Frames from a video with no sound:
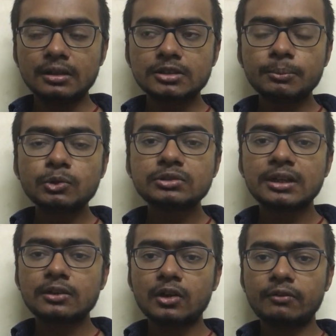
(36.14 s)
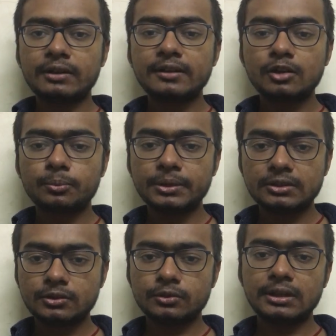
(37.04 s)
suppose that you have 100
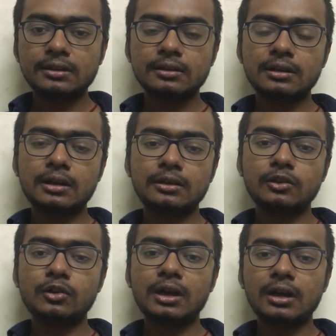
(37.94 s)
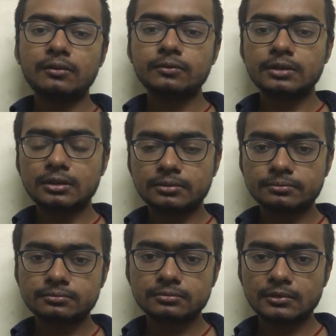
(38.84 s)
rupees today and you have
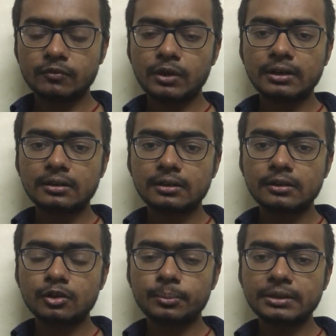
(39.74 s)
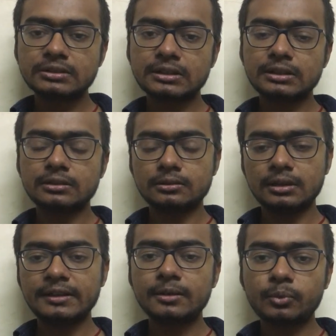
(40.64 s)
100 rupees at a
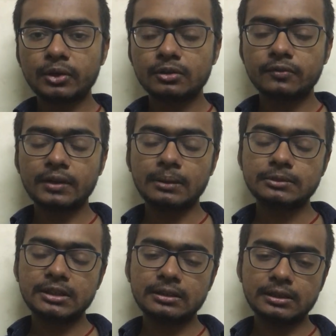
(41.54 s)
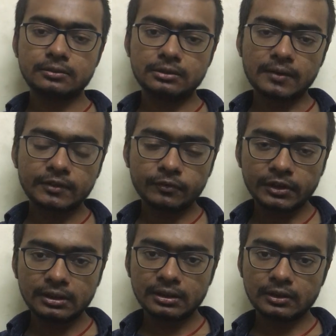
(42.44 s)
later point of time. Say that after
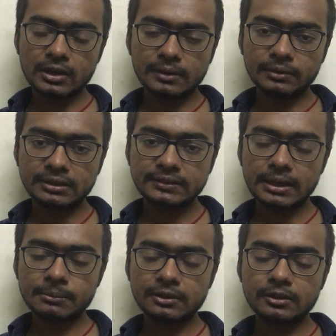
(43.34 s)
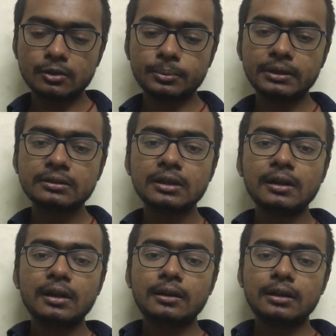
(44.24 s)
1 year you have that same 100 rupees,
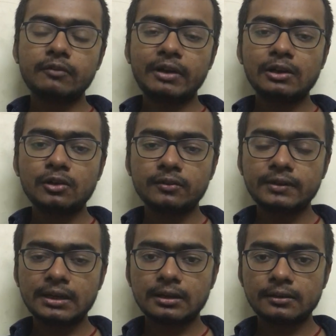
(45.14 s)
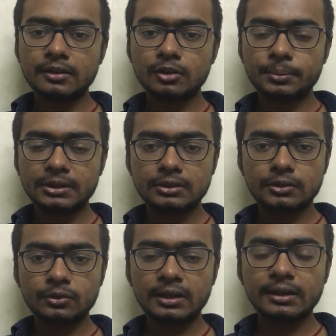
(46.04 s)
and the value of that 100 rupees
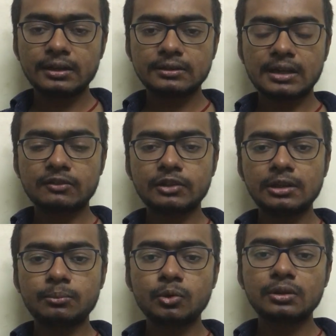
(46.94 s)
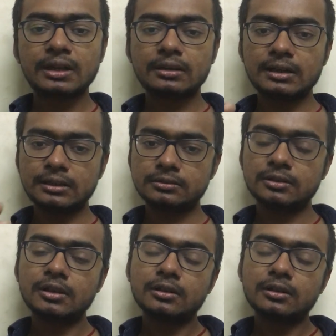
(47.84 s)
today is actually more than that